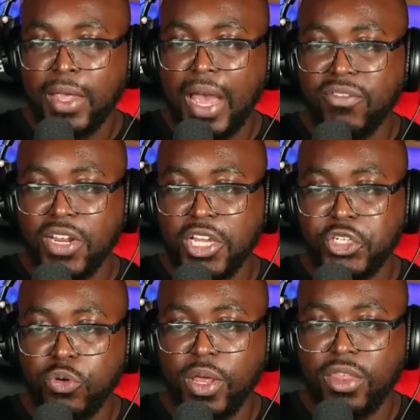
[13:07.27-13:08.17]
have an
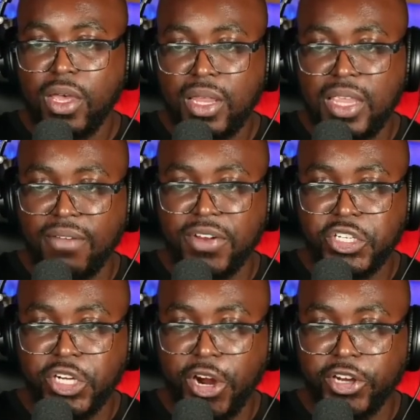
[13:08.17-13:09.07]
issue with the
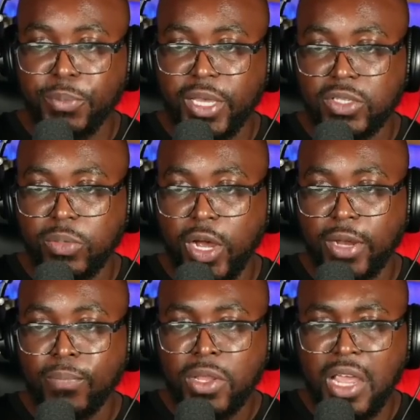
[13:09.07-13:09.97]
Adventist Church because
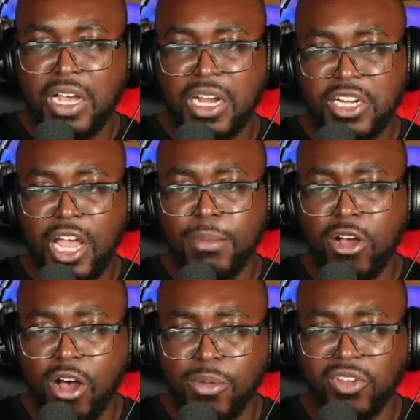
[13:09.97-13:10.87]
what? They're condemning
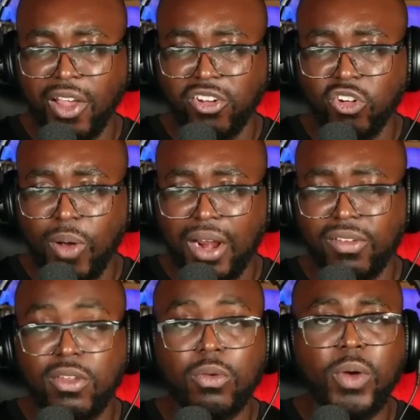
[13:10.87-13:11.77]

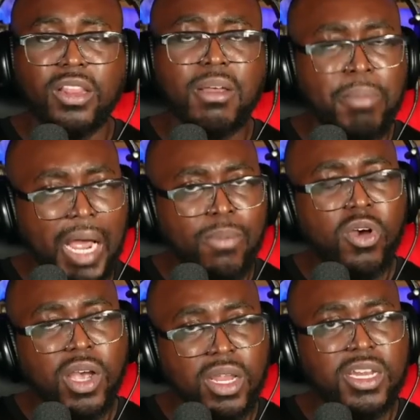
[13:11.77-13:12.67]
homosexuality. Well, the Bible
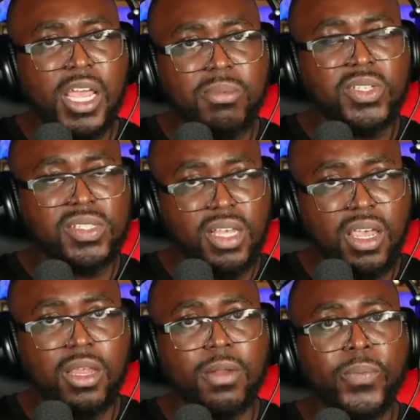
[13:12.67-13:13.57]
condemns
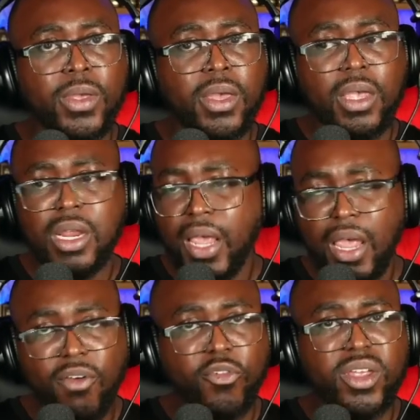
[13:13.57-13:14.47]
sin in
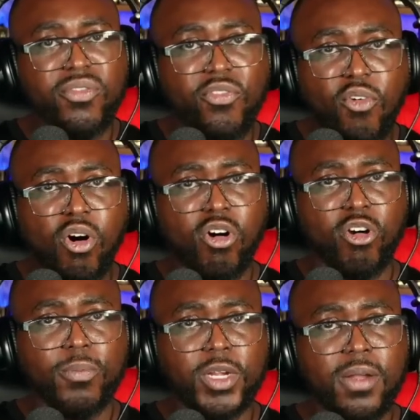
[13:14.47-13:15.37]
every
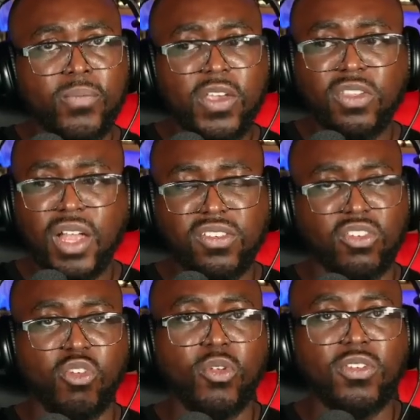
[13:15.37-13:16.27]
form. It's not
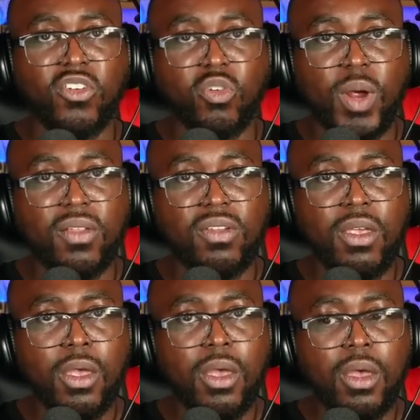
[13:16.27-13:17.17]
just
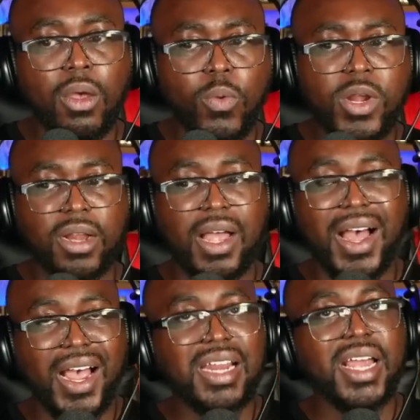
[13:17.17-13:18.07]
homosexuality. We're not
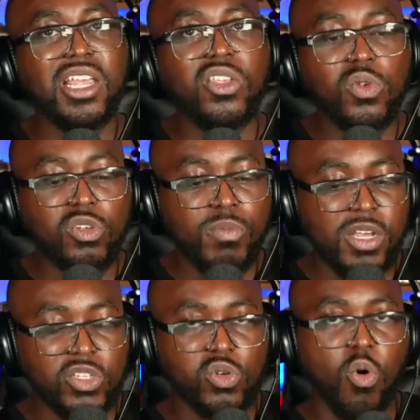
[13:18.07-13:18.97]
highlighting you to be
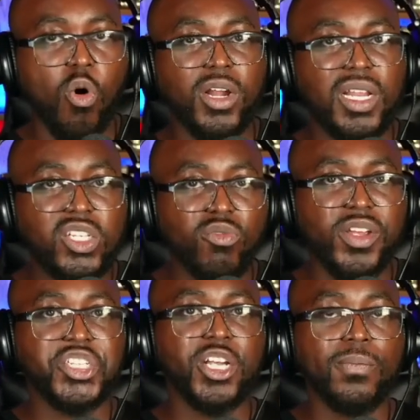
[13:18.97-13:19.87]
a scorn and
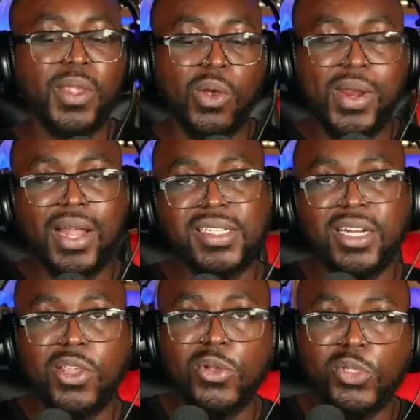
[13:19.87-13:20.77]
derision. We're not
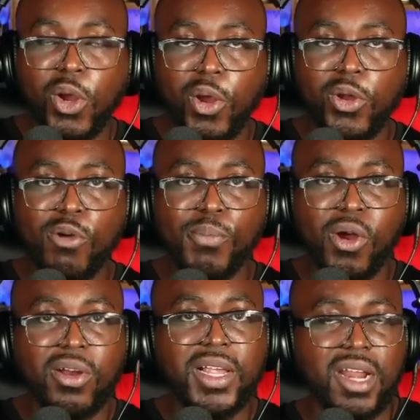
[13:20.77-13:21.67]
telling you turn or
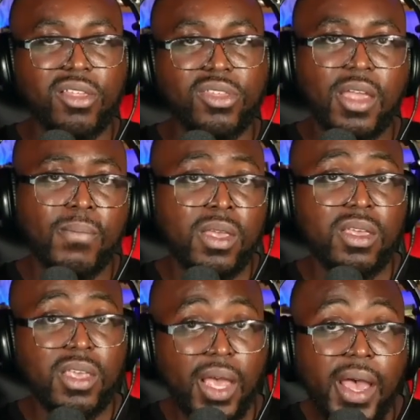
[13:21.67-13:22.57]
burn kind of thing.
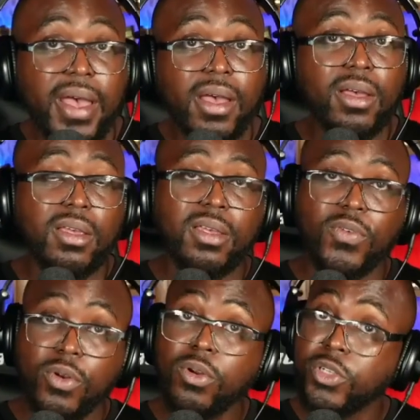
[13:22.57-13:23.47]
Yeah,
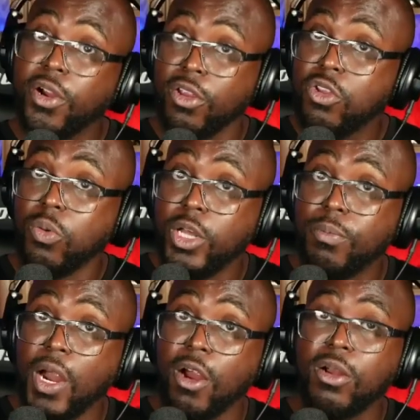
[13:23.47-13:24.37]
if you don't turn, you will
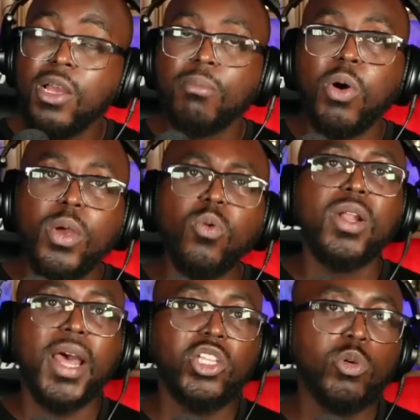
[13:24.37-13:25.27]
burn. But we would
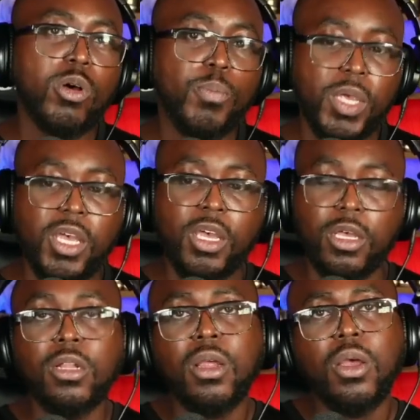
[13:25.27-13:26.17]
like to
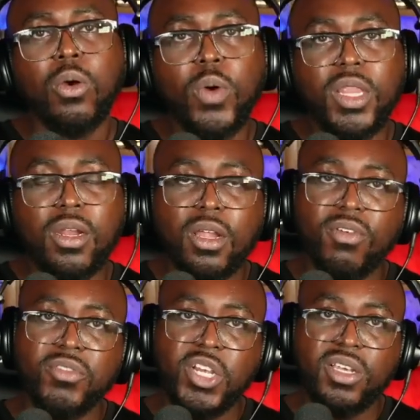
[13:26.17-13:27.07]
appeal with the love
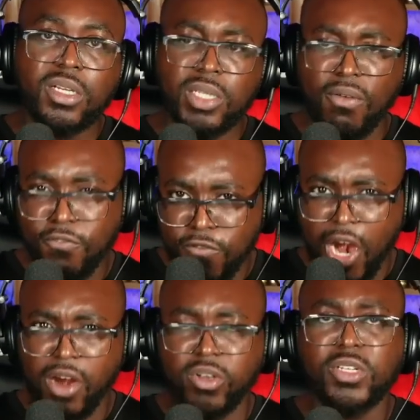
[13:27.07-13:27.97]
of Jesus
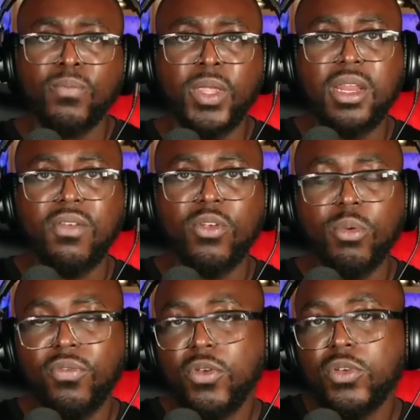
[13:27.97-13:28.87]
first. And if you
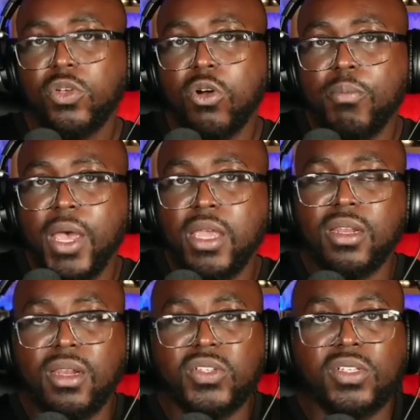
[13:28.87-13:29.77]
refuse to obey
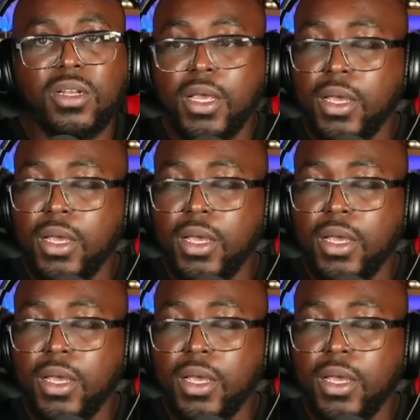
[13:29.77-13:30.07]
and listen,